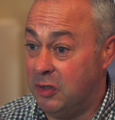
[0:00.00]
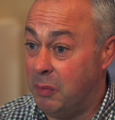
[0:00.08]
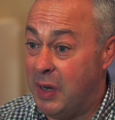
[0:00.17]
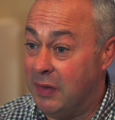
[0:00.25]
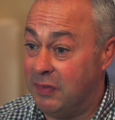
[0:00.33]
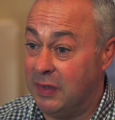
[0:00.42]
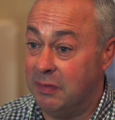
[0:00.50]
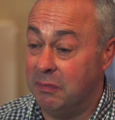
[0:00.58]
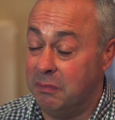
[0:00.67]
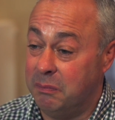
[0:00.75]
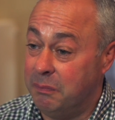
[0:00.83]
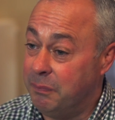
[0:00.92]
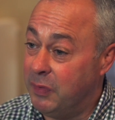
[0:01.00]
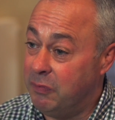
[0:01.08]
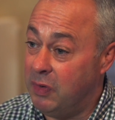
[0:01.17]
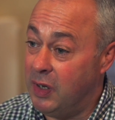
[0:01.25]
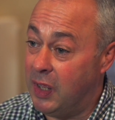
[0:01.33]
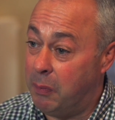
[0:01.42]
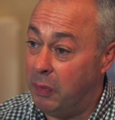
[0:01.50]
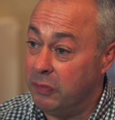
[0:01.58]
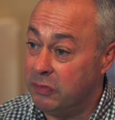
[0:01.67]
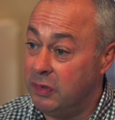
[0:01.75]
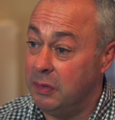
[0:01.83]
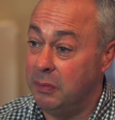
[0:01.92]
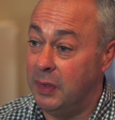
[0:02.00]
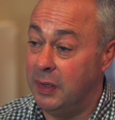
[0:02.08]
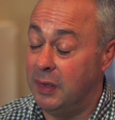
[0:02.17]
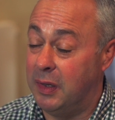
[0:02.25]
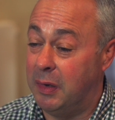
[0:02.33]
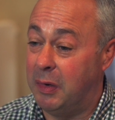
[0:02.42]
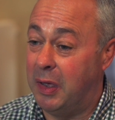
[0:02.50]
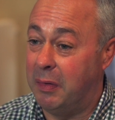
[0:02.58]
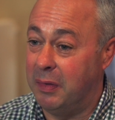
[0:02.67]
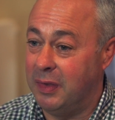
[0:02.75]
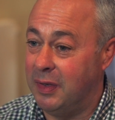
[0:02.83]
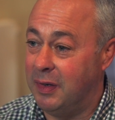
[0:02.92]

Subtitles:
do anything really I want to do, then I